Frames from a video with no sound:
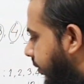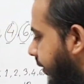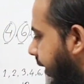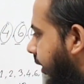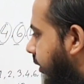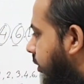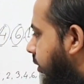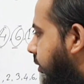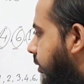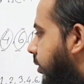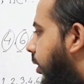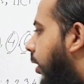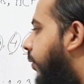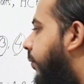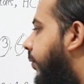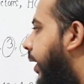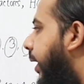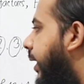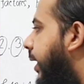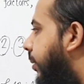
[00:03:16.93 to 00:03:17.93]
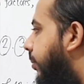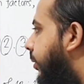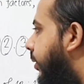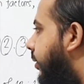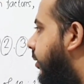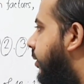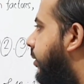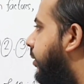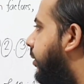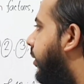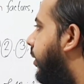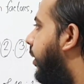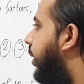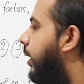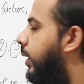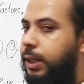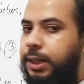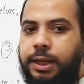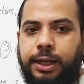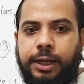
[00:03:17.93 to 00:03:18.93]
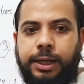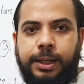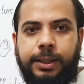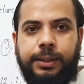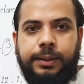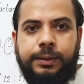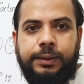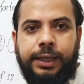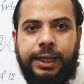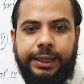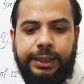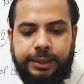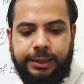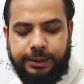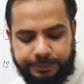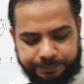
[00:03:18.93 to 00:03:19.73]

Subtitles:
factors of any numbers. Like